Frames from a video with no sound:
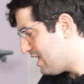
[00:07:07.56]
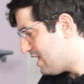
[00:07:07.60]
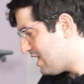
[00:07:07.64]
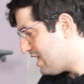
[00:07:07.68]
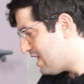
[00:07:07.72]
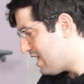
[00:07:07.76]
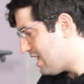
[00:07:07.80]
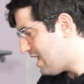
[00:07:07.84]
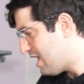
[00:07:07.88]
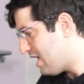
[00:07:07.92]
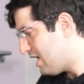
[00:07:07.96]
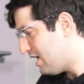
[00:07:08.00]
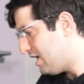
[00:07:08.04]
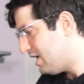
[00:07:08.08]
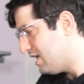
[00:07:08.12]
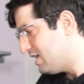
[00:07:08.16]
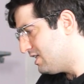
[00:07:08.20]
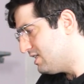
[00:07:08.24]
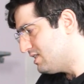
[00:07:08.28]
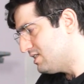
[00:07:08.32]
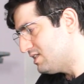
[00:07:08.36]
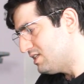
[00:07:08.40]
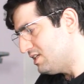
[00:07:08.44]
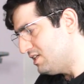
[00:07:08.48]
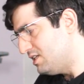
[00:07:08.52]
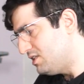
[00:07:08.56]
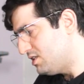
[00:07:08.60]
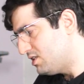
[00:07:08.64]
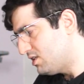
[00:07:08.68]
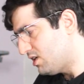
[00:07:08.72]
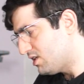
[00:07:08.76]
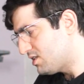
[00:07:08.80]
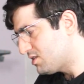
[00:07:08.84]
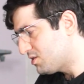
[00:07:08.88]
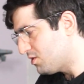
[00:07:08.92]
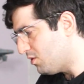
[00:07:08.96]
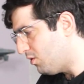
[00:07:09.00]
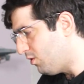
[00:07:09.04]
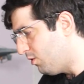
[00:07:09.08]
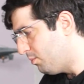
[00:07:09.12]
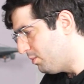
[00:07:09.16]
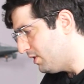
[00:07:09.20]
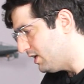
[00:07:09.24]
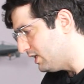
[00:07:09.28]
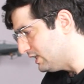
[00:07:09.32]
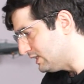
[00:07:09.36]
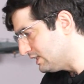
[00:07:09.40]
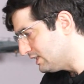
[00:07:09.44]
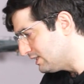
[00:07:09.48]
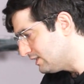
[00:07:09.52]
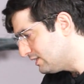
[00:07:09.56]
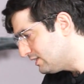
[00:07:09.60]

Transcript: And it just opened.